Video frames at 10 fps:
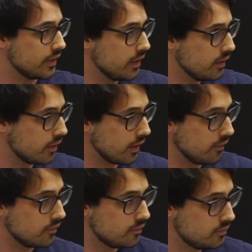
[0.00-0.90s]
Pretty good?
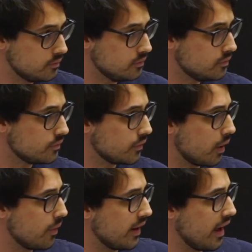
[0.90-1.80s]
Okay. You
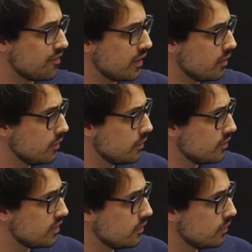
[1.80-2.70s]
got what, half an hour
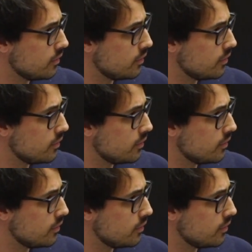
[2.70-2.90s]
still?